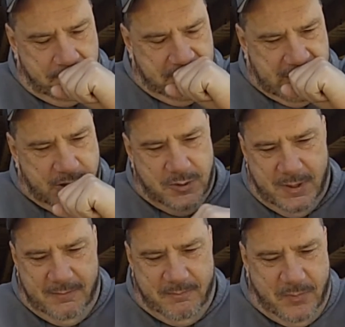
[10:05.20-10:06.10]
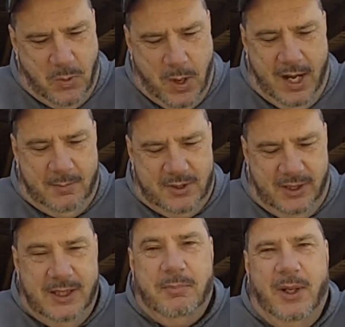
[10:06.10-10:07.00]
excuse me, when I'm
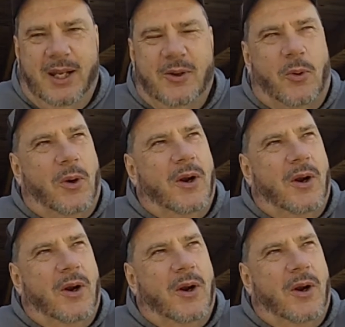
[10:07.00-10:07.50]
sleeping